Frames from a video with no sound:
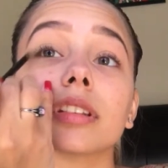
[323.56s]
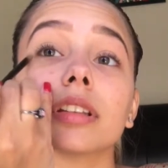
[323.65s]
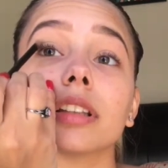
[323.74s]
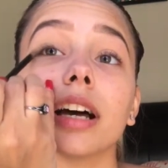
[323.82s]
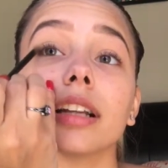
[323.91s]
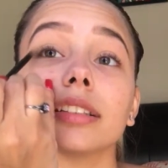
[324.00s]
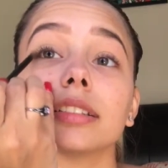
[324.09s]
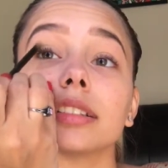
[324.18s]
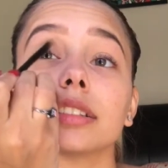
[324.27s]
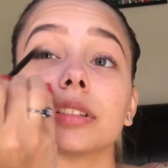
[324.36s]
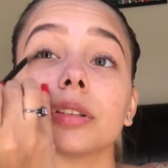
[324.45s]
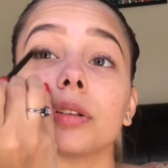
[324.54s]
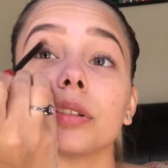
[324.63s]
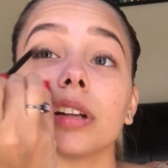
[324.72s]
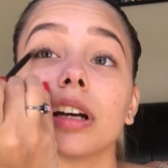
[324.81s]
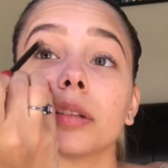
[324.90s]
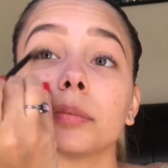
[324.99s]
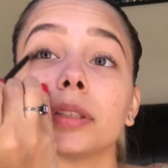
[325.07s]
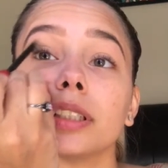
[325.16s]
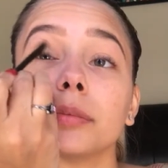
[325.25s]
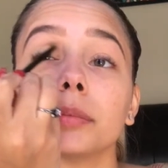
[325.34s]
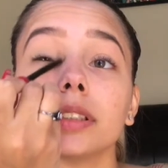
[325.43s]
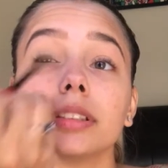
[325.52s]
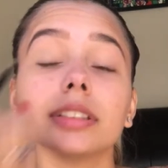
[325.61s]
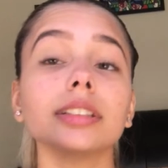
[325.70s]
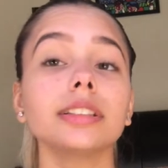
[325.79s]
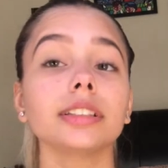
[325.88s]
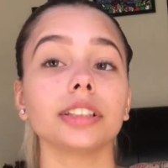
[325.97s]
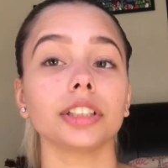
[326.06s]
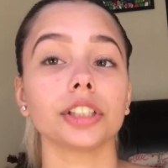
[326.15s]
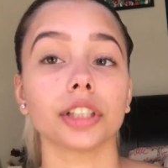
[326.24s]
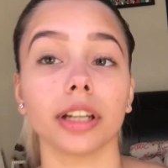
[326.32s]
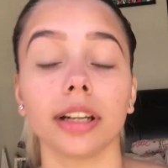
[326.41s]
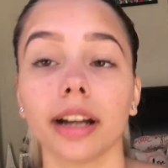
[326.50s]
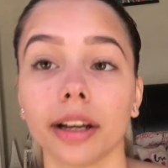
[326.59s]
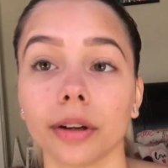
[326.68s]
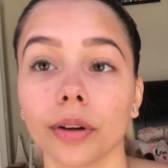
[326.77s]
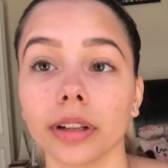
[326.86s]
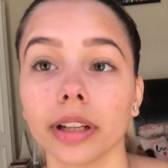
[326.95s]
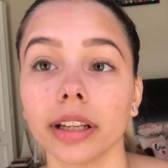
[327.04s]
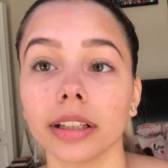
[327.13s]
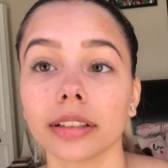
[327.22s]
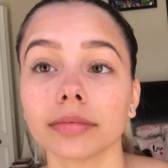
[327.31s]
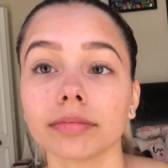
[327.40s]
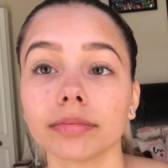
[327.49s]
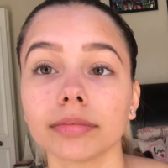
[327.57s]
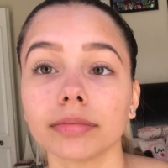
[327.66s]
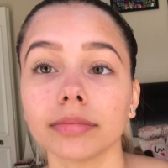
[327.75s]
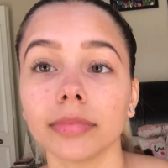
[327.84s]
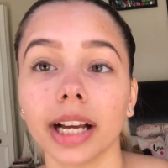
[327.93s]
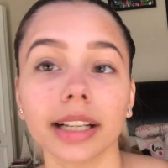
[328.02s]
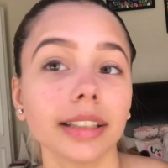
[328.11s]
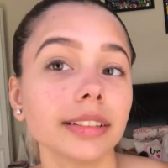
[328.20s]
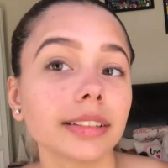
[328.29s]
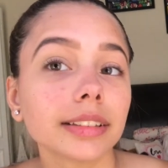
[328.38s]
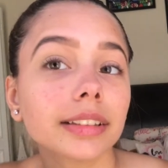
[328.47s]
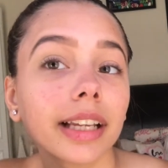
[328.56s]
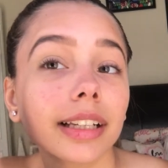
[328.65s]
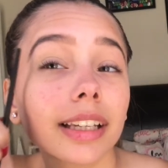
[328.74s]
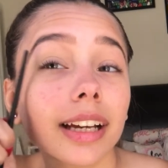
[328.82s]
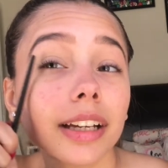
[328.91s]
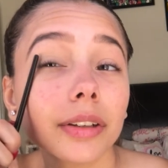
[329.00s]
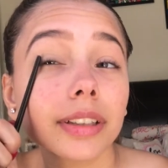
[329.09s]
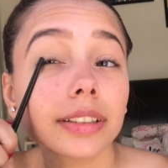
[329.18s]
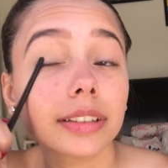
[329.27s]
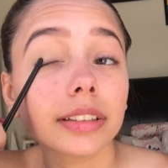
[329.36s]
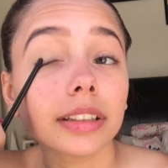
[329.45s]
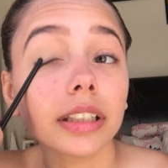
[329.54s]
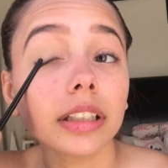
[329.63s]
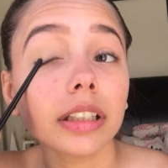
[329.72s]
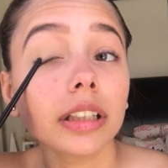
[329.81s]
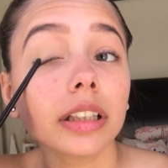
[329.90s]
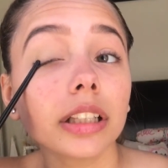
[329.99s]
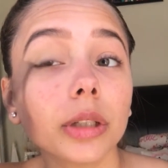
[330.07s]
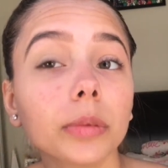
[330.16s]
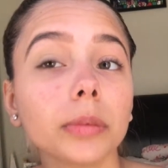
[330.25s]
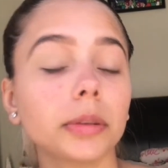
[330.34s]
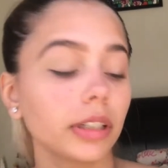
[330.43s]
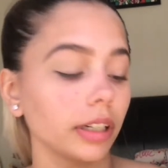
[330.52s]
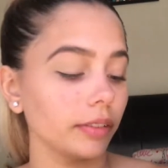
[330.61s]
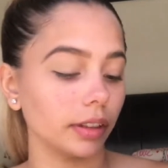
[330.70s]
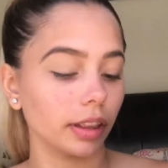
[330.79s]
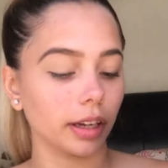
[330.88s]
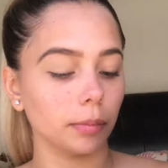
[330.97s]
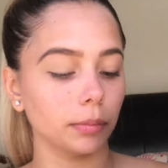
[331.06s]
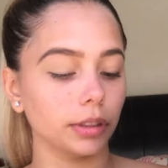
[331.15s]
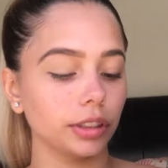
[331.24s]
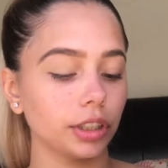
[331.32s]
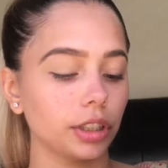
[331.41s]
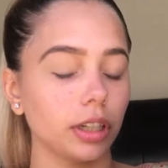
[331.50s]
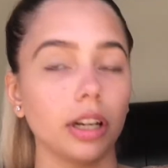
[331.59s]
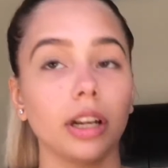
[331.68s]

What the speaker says: that is so not a pigmented shade at all. Like I could, like, yeah, you could see it a little bit, but not even that much.